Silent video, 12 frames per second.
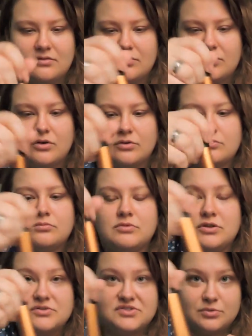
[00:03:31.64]
So
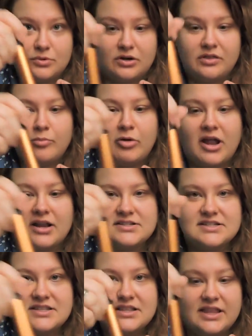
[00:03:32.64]
you swirl the
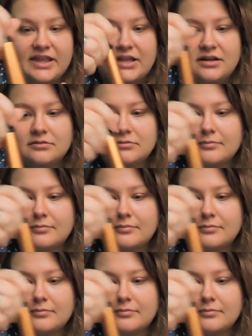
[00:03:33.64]
product in the lid